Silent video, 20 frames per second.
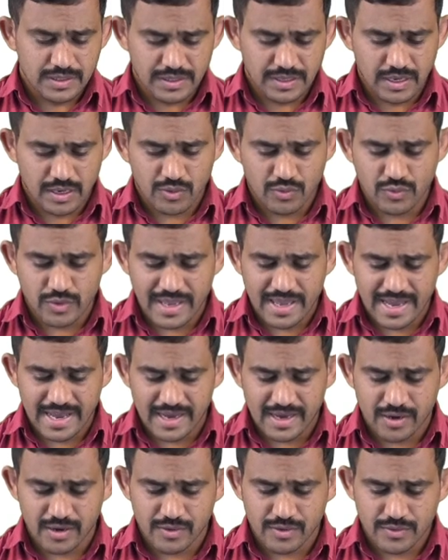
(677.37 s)
Now we
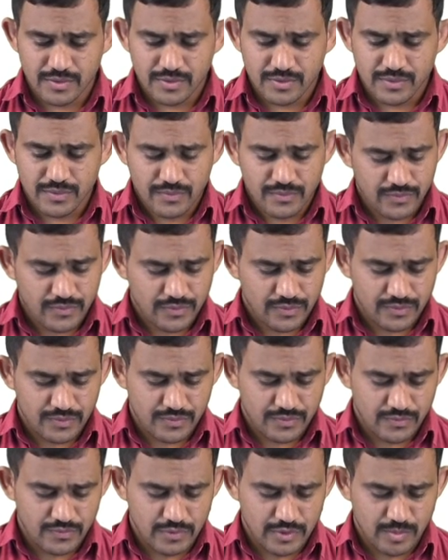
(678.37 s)
have
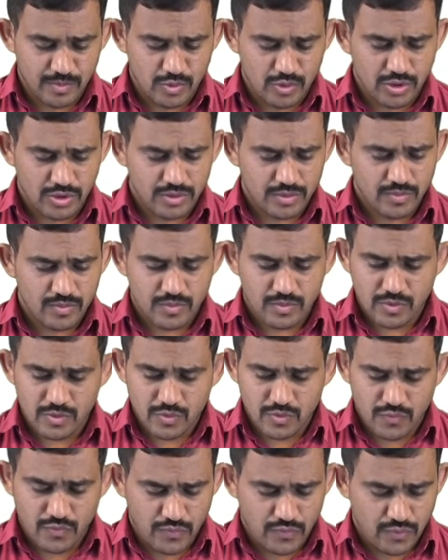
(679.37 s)
one more
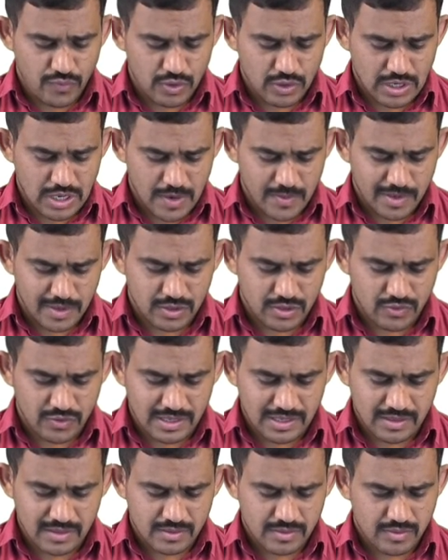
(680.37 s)
4 comma
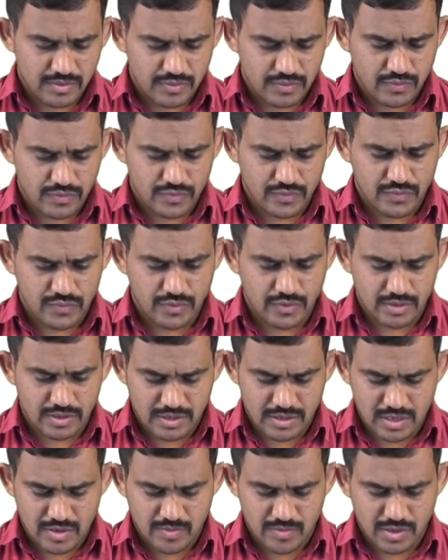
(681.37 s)
12. 4
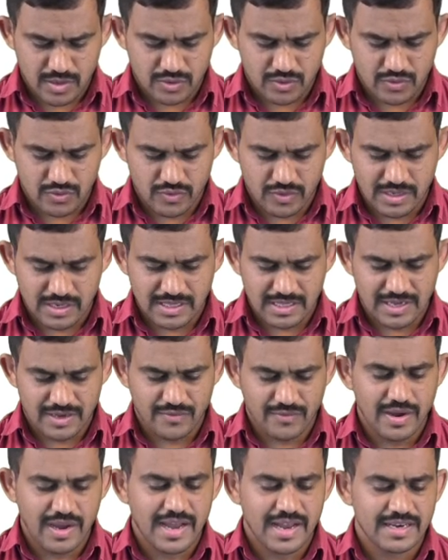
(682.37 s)
comma 12. The
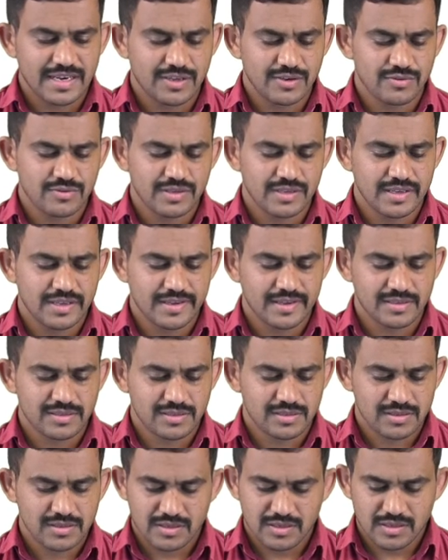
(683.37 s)
value
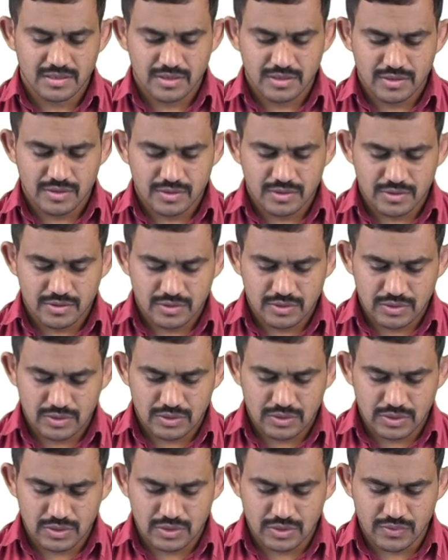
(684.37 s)
is
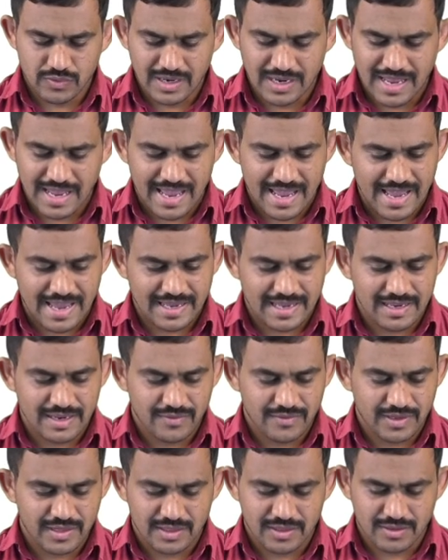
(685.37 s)
12
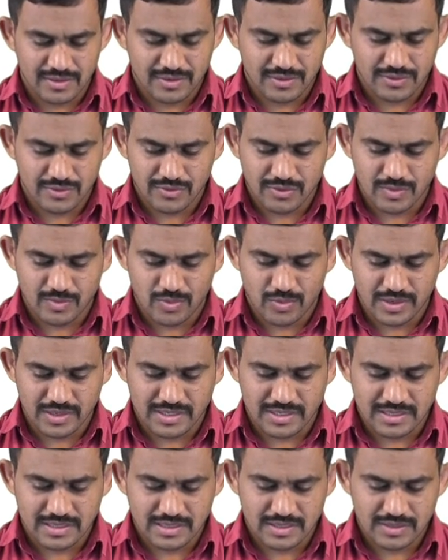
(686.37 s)
angle with 12
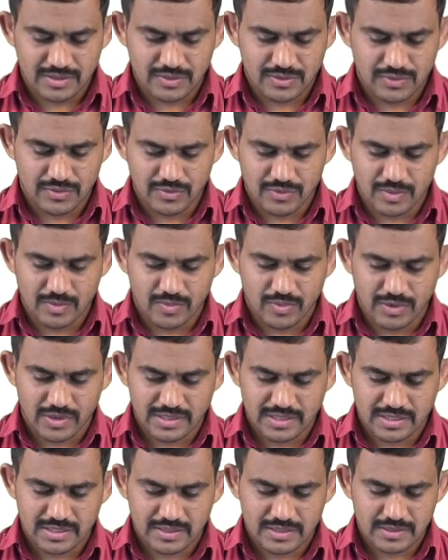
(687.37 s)
point. 12
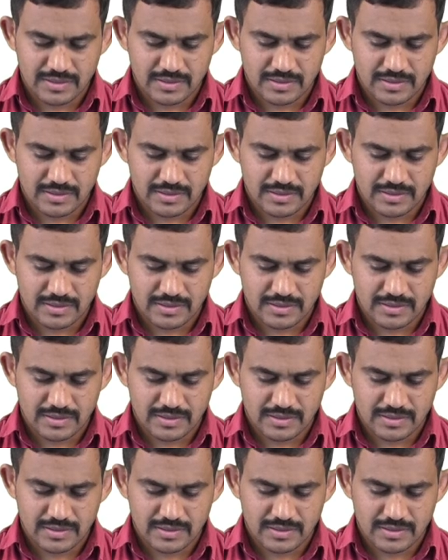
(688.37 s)
point.